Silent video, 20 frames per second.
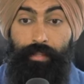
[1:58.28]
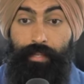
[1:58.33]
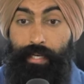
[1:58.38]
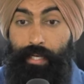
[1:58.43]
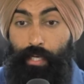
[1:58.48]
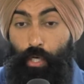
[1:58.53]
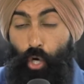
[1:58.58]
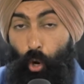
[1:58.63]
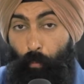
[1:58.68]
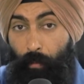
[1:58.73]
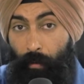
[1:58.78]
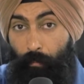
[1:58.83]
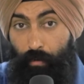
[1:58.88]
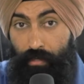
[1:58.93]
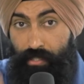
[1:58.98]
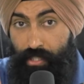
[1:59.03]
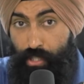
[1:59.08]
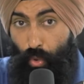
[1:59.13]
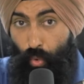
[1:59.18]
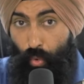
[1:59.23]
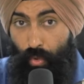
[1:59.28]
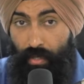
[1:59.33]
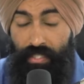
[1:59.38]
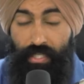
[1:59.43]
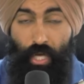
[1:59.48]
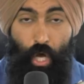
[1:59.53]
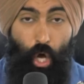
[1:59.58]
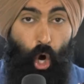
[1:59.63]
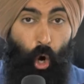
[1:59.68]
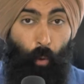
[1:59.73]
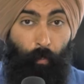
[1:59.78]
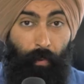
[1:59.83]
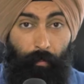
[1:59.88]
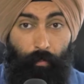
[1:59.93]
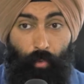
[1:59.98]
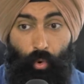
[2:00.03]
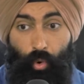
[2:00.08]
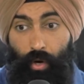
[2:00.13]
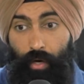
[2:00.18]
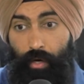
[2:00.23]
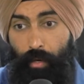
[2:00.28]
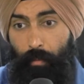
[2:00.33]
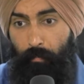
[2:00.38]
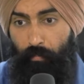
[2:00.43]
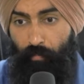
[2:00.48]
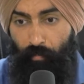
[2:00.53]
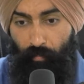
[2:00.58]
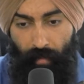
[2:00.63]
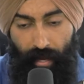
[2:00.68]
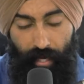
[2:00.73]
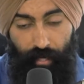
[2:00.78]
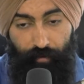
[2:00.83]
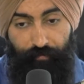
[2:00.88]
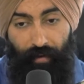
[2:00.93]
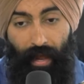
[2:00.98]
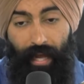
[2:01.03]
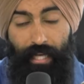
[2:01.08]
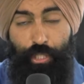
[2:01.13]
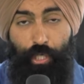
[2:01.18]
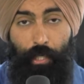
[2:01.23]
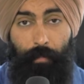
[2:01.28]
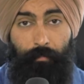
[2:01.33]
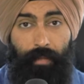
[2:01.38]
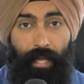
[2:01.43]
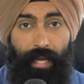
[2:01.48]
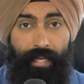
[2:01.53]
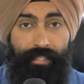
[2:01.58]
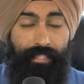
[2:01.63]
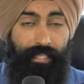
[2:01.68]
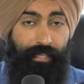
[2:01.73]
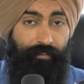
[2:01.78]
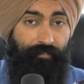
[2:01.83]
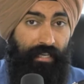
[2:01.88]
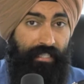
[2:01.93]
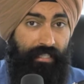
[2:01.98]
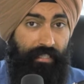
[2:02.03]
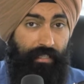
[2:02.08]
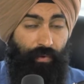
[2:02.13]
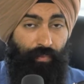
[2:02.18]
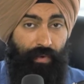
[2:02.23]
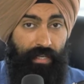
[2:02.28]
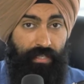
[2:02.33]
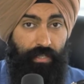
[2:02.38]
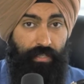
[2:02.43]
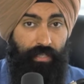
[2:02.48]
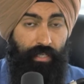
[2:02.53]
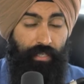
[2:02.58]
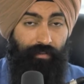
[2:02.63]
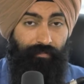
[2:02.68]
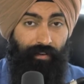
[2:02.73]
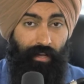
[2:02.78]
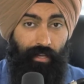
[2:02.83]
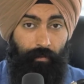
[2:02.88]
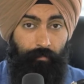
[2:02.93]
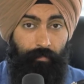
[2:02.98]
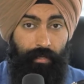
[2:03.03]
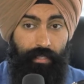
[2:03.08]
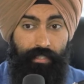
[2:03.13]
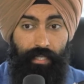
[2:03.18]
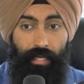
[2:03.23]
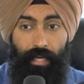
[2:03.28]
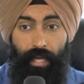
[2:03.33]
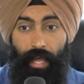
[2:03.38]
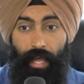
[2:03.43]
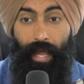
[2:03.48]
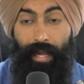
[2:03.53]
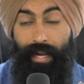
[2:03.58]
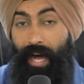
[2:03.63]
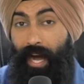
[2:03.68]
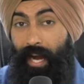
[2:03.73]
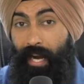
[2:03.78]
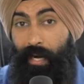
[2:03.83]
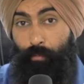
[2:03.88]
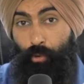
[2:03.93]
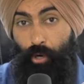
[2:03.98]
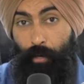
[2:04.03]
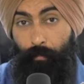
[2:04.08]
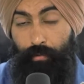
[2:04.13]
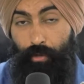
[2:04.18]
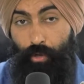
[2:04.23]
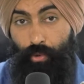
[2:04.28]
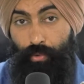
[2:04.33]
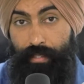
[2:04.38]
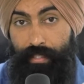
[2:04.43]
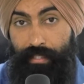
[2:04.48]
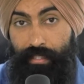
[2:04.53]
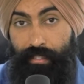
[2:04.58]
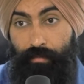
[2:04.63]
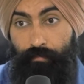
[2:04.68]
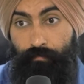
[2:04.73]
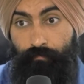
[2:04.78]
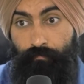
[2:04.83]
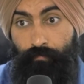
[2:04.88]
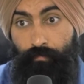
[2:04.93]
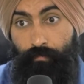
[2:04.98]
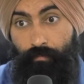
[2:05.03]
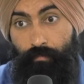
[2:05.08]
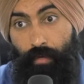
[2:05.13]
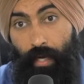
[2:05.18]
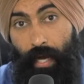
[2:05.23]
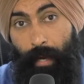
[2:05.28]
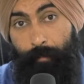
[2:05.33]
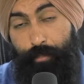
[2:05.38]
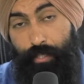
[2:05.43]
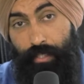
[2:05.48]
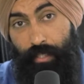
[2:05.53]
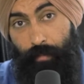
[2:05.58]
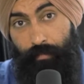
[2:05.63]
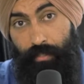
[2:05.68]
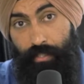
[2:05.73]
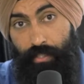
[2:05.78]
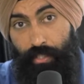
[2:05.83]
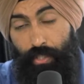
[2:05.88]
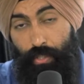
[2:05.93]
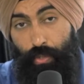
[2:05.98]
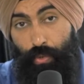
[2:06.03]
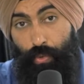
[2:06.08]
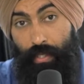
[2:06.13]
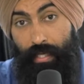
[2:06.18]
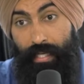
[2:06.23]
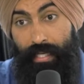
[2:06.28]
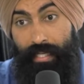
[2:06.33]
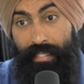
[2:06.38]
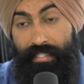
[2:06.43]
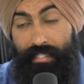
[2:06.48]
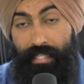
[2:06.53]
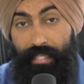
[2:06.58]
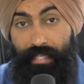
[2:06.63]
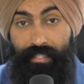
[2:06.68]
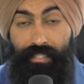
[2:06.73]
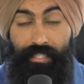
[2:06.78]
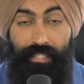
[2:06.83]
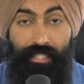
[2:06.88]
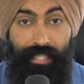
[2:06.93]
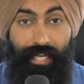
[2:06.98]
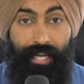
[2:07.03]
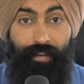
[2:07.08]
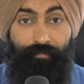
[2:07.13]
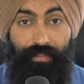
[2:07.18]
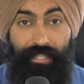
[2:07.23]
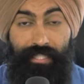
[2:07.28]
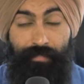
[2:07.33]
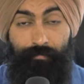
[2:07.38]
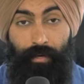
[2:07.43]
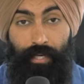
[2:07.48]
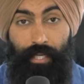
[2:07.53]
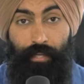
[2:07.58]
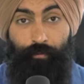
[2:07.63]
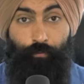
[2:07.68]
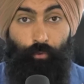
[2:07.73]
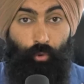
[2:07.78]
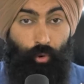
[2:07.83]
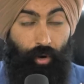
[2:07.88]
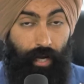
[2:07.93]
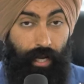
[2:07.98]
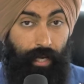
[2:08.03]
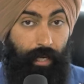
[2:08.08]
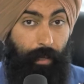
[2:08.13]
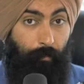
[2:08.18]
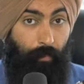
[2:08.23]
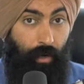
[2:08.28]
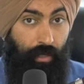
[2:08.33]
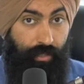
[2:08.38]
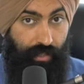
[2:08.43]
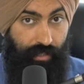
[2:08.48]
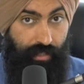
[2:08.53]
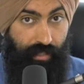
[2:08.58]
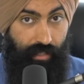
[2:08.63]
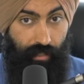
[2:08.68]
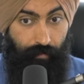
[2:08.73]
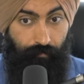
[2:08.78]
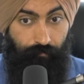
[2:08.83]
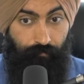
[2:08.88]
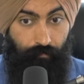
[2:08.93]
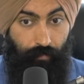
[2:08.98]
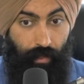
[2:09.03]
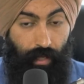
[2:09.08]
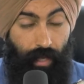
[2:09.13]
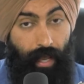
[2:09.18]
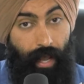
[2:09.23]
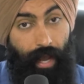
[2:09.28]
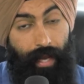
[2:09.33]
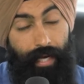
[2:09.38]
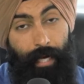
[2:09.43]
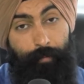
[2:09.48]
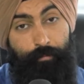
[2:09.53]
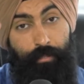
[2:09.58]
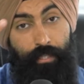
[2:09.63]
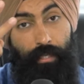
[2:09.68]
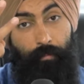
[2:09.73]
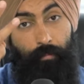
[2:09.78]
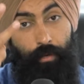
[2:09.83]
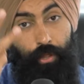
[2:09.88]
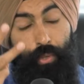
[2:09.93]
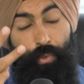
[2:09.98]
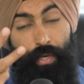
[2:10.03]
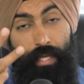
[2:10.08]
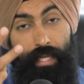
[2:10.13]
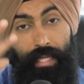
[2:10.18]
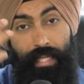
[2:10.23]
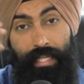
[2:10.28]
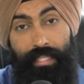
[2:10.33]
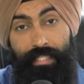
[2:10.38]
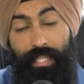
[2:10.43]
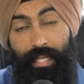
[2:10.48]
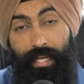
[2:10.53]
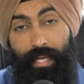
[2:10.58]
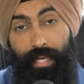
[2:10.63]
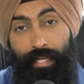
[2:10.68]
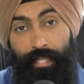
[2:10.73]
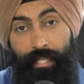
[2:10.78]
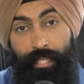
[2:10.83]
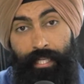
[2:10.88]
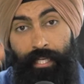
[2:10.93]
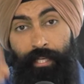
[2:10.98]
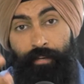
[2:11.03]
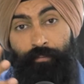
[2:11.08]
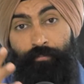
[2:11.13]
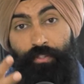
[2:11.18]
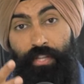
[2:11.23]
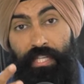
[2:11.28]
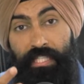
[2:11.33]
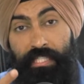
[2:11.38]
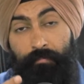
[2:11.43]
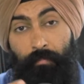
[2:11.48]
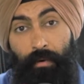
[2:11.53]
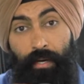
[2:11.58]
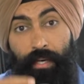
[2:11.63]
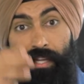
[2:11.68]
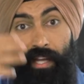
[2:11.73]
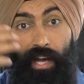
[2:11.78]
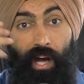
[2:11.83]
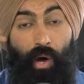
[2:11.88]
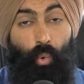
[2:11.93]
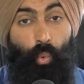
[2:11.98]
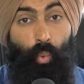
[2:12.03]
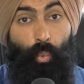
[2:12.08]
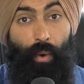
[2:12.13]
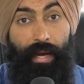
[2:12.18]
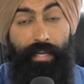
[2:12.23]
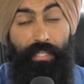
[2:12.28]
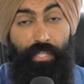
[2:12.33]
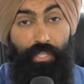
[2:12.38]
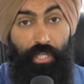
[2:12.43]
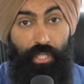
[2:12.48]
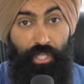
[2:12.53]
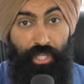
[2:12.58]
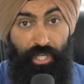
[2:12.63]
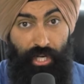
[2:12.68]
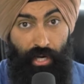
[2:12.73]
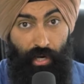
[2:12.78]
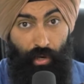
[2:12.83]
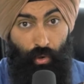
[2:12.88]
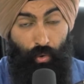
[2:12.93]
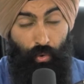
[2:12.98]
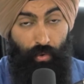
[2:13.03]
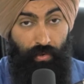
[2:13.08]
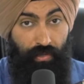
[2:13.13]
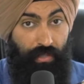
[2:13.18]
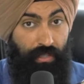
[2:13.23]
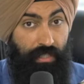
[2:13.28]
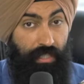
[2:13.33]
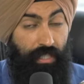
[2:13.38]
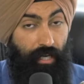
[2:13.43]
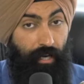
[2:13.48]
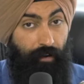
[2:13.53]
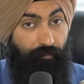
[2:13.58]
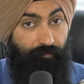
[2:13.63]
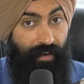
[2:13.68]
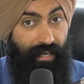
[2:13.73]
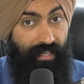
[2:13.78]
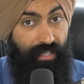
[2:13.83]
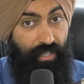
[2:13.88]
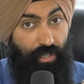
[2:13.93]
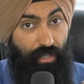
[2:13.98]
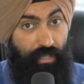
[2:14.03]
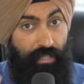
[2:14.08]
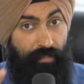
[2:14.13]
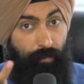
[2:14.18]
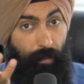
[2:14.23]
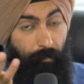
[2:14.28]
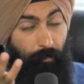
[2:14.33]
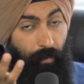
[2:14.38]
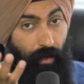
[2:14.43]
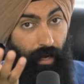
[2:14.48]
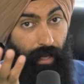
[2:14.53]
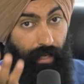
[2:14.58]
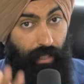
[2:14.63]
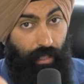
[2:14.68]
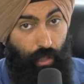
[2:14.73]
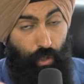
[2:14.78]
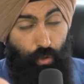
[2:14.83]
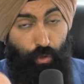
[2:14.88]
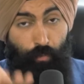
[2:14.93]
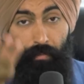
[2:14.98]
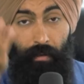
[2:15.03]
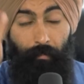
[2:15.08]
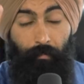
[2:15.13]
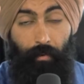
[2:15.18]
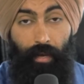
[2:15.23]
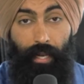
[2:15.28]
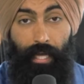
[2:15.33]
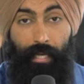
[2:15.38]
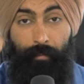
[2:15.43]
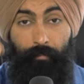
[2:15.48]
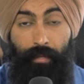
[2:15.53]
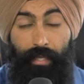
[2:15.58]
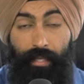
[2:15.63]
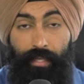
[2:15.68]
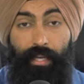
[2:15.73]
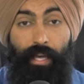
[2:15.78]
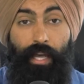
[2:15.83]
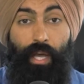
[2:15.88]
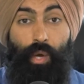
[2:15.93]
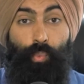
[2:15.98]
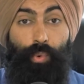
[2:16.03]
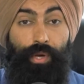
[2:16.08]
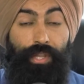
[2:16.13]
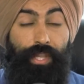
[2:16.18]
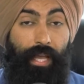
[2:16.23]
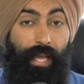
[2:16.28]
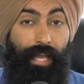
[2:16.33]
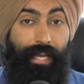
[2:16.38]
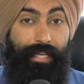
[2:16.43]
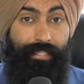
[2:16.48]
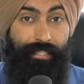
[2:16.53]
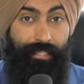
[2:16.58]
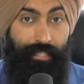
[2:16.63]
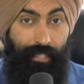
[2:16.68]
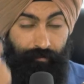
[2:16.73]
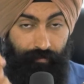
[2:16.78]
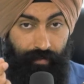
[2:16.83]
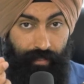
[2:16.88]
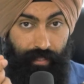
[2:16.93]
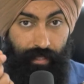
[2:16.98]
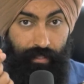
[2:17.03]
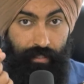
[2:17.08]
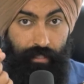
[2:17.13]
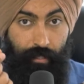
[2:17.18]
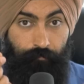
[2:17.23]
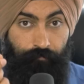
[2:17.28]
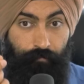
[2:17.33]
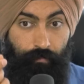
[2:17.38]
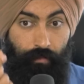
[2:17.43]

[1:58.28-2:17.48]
They can open more stores, open more manufacturing plants, invest it in research and development, and hire more employees. Option number two is they can save this money for an emergency. And option number three is they can give this money away to the shareholders, their investors, people like you, people like me, with a dividend.